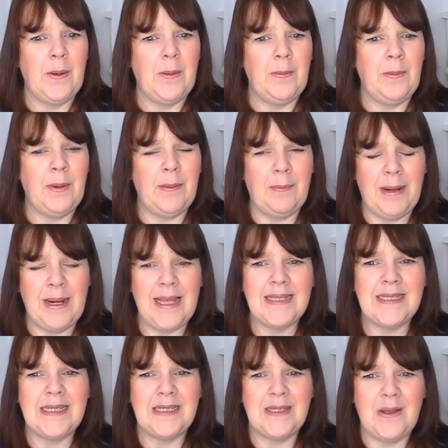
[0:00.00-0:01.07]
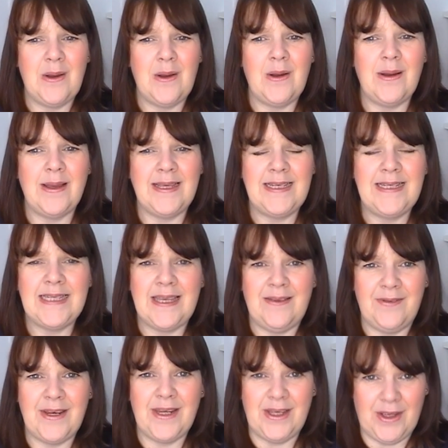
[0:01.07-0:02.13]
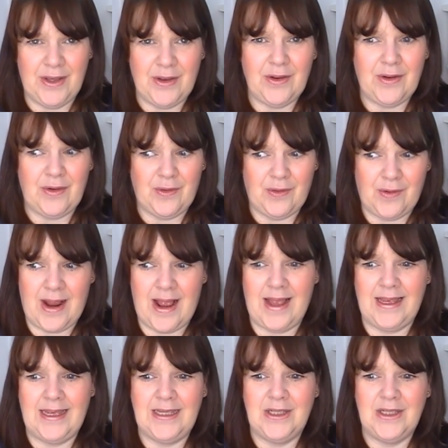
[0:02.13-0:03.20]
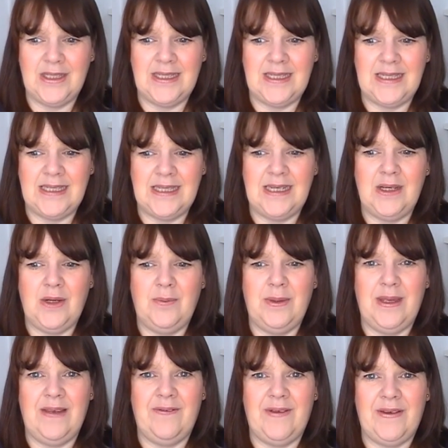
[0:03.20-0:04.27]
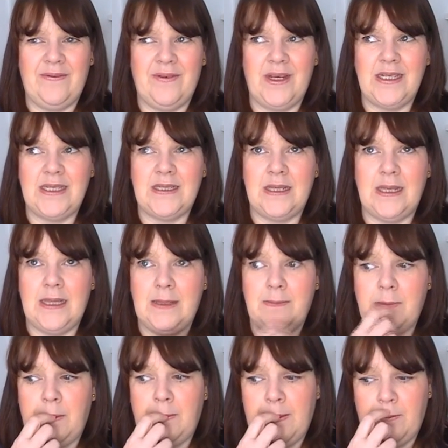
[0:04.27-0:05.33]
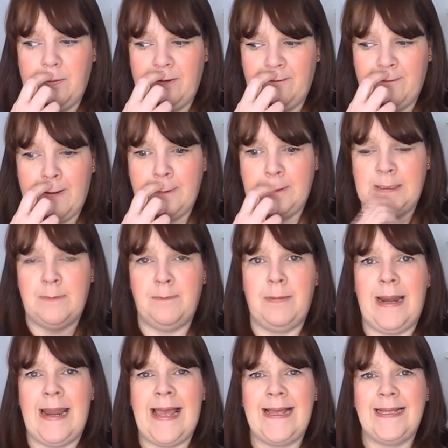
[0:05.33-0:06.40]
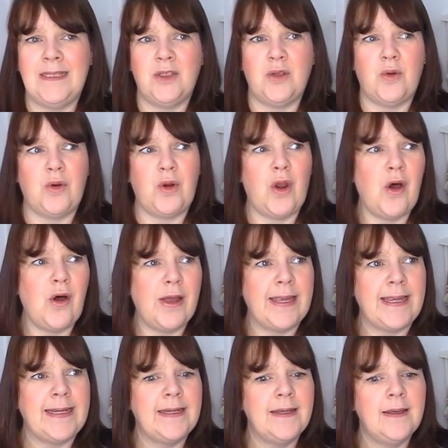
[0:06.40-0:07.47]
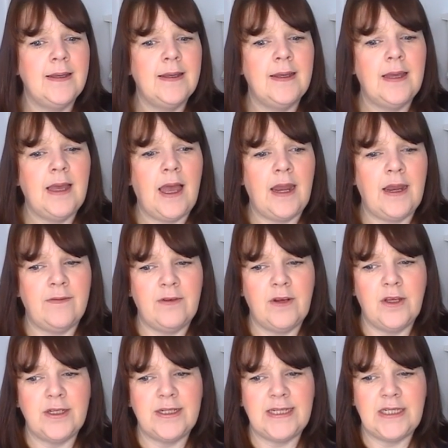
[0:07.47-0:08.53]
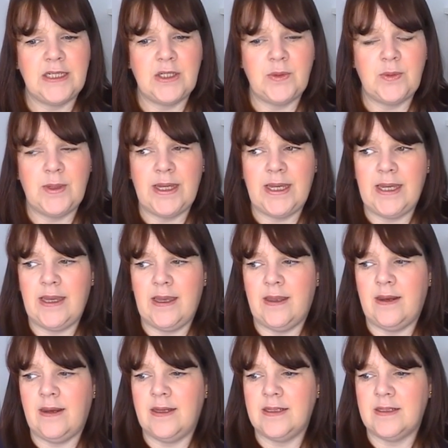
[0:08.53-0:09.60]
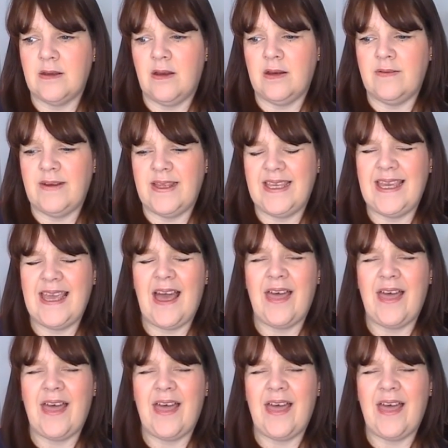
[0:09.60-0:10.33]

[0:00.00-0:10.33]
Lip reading: But bless his heart, he's given it a good crack. He just needs a little bit of advice at the moment. We found some plans online and I've looked into it, and it's kind of like, yeah, I